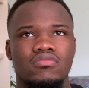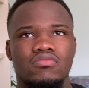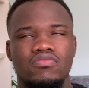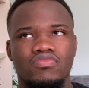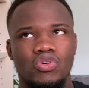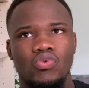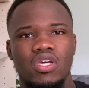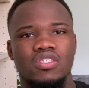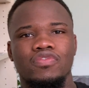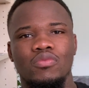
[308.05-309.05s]

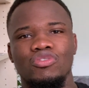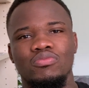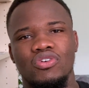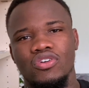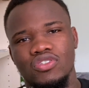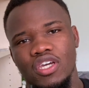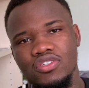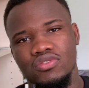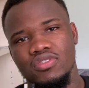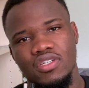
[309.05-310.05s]
request from you because you're a
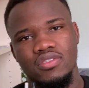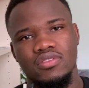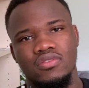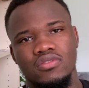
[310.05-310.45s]
student.